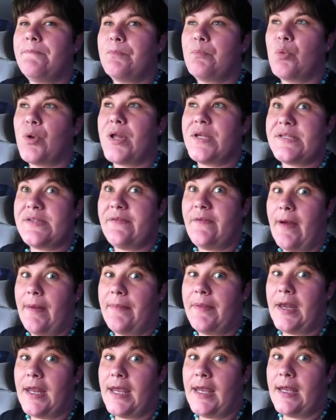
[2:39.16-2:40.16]
What else have I
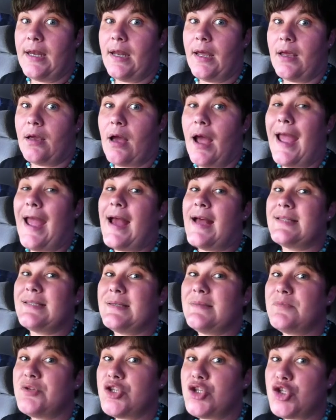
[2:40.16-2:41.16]
been eating? I had
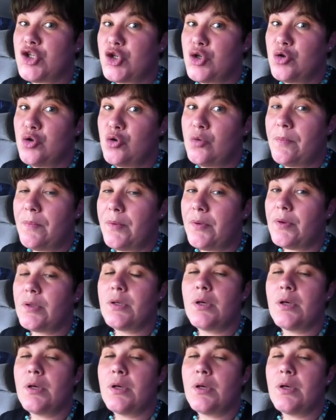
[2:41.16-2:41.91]
some soup.